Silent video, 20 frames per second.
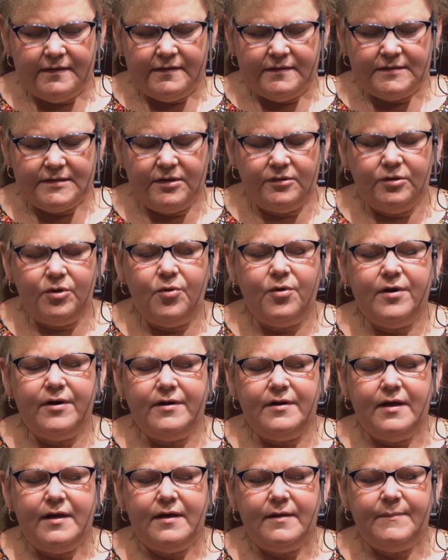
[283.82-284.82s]
So,
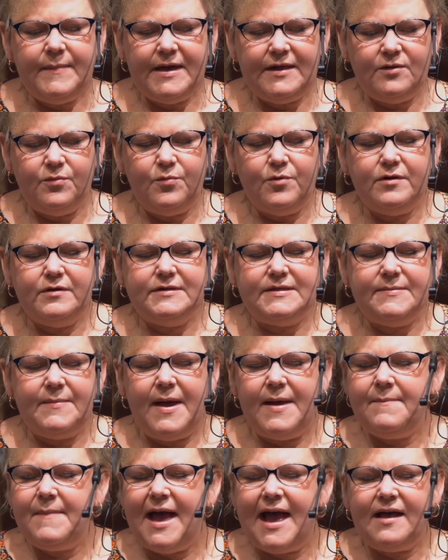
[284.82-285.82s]
Lord, may the words of
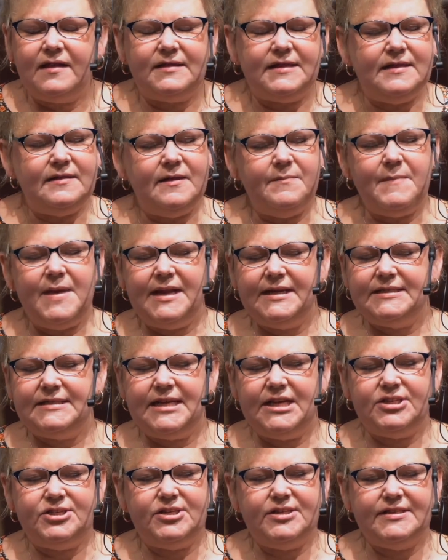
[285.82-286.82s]
my mouth and the
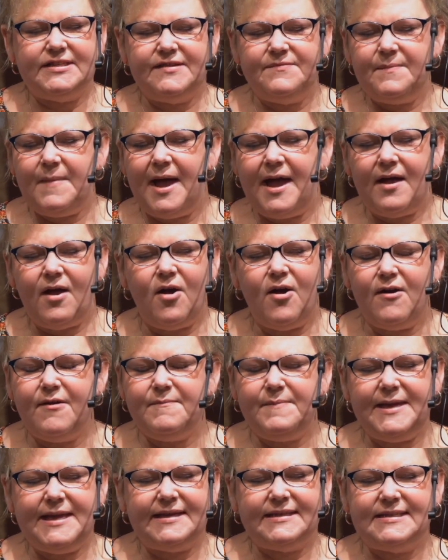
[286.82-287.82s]
meditations of my
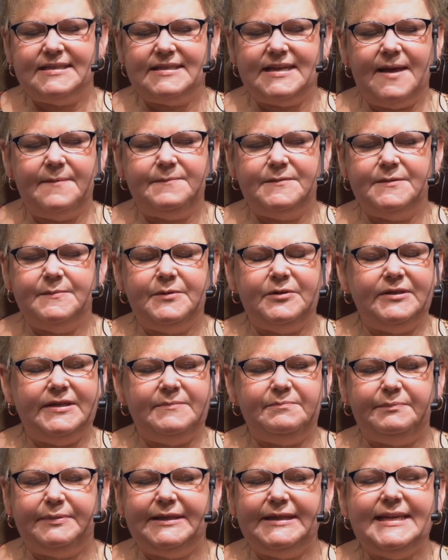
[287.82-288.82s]
heart be acceptable
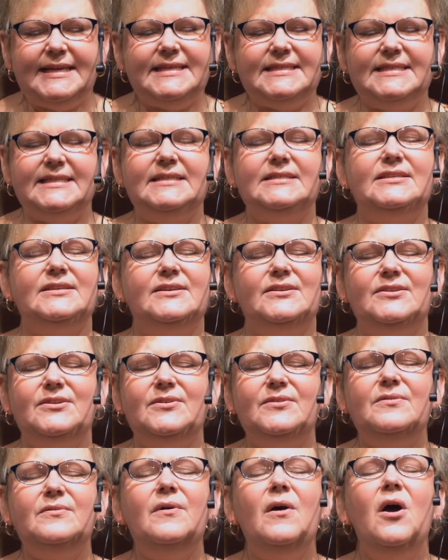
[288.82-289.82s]
and pleasing to
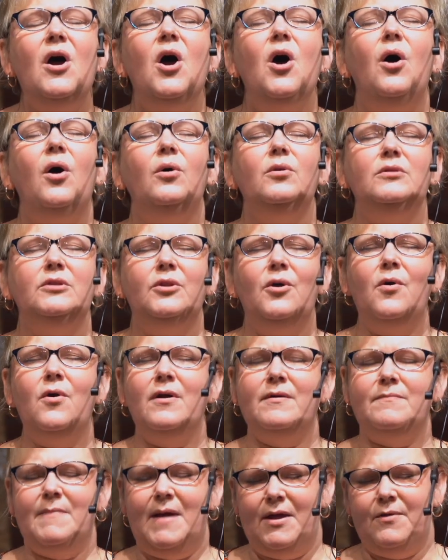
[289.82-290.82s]
you, O
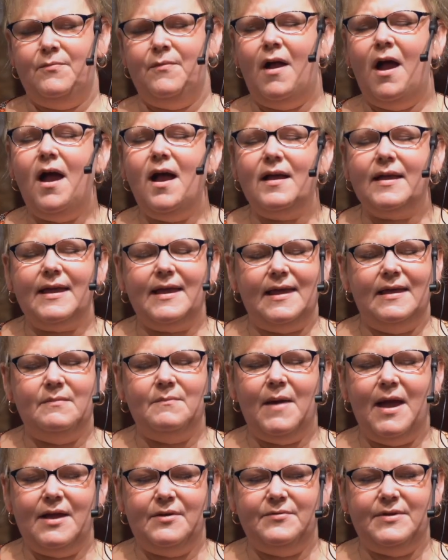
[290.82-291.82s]
Lord, my rock and
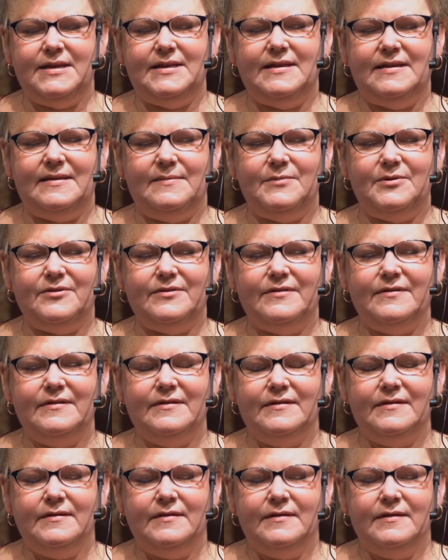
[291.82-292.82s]
my redeemer.
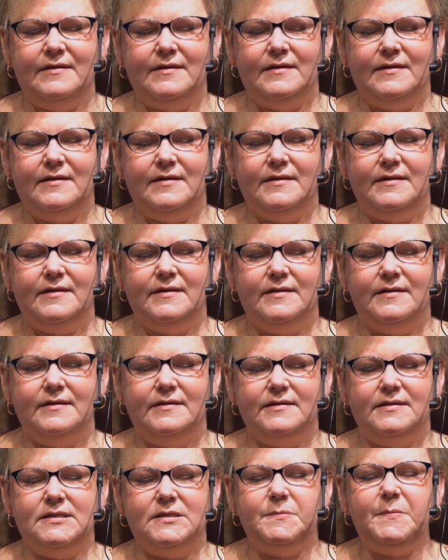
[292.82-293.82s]

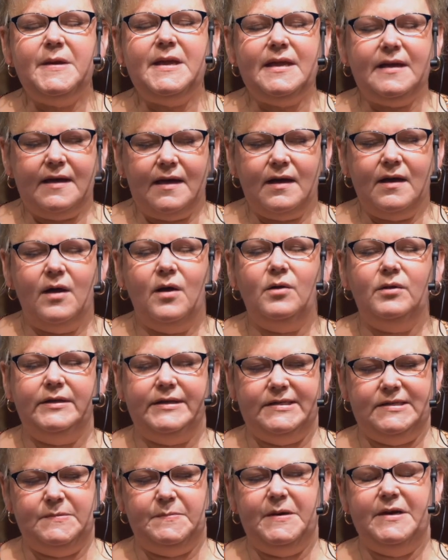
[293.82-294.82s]
Speak,
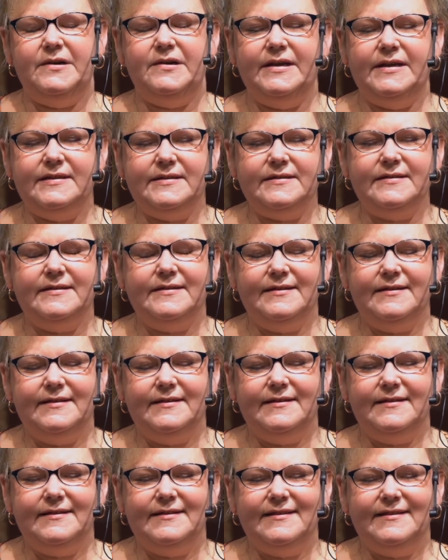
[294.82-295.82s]
Holy Spirit,
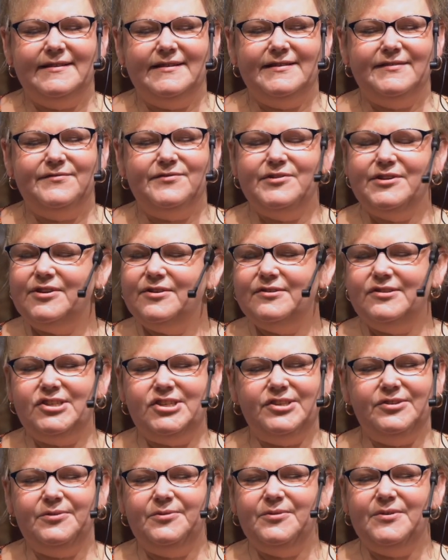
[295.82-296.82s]
for your
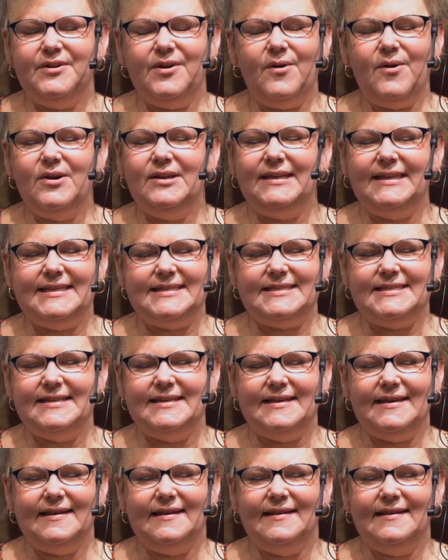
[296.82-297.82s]
children are
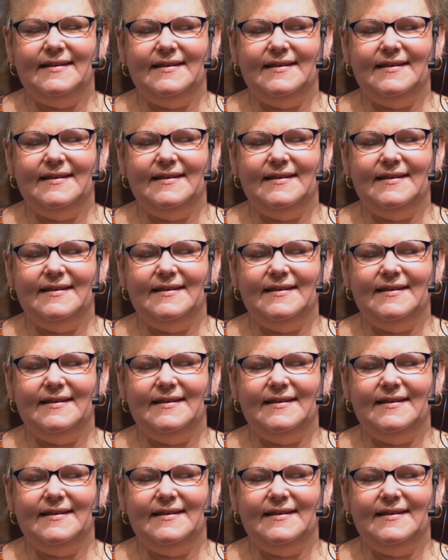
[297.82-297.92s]
listening.